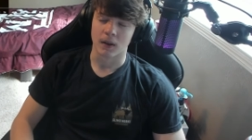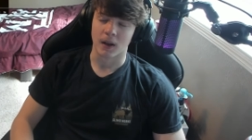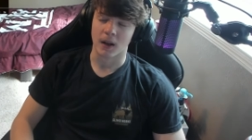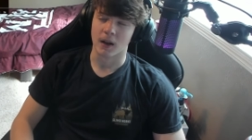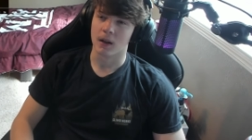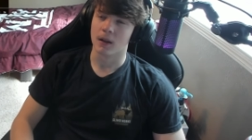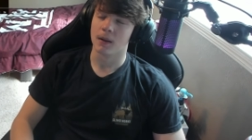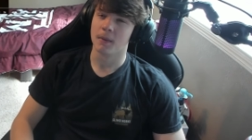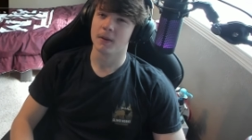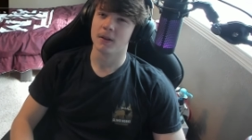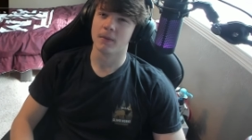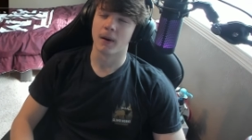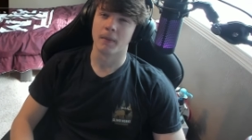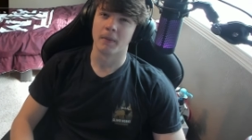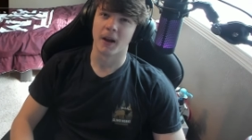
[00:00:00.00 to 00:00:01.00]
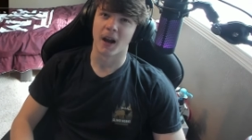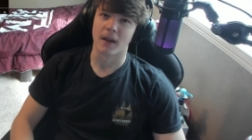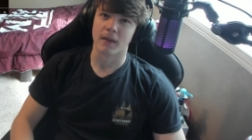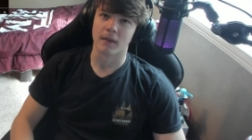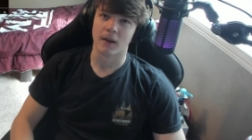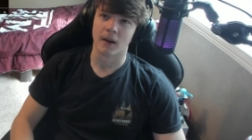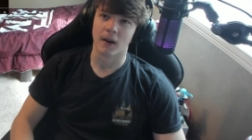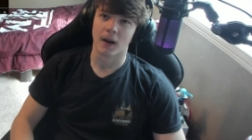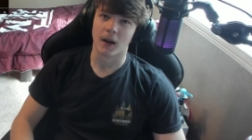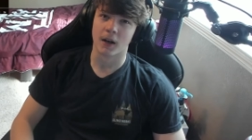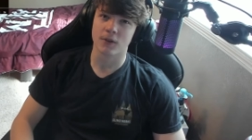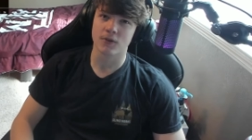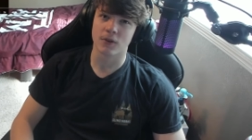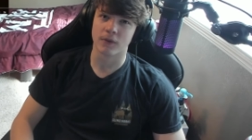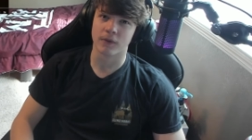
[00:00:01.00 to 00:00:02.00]
Hang on, let me do my math here.
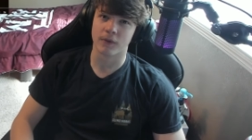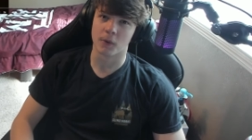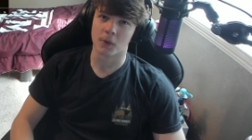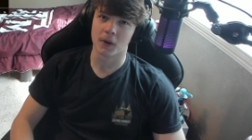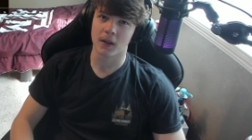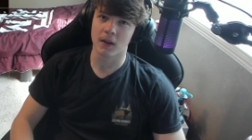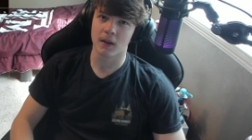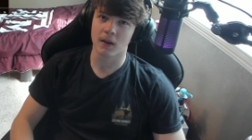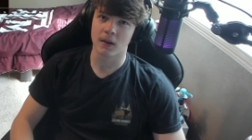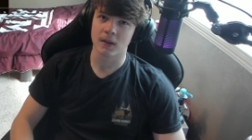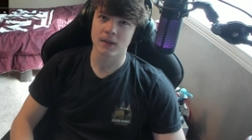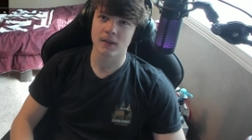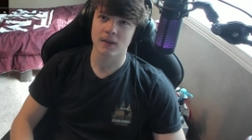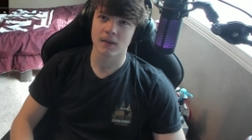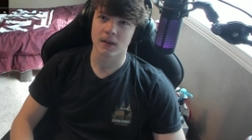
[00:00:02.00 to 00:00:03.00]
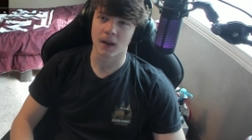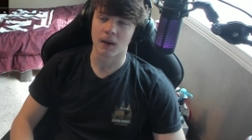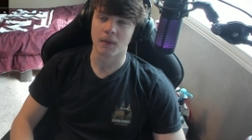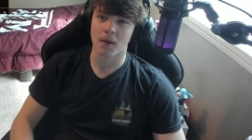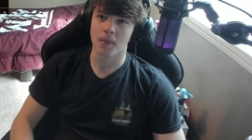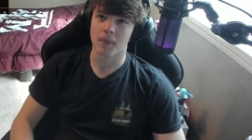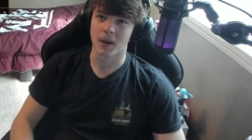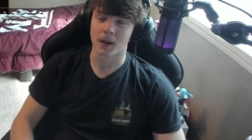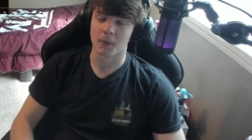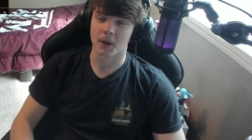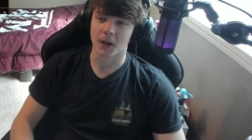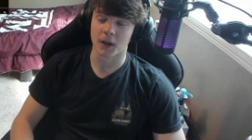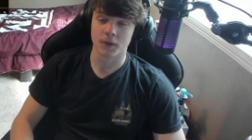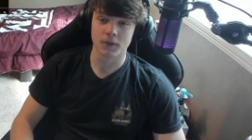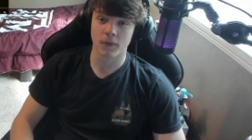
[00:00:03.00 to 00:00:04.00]
140 years? Yeah, we went back about
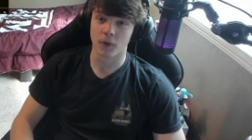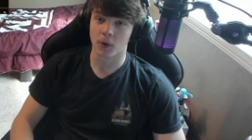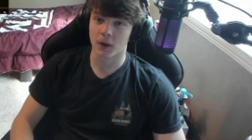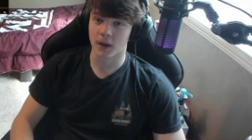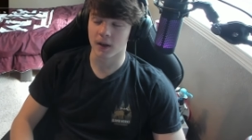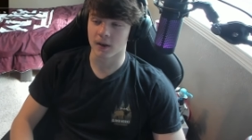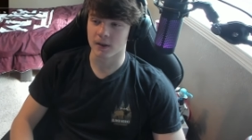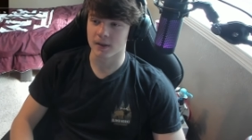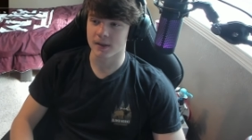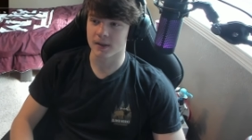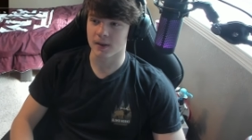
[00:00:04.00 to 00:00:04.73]
140 years.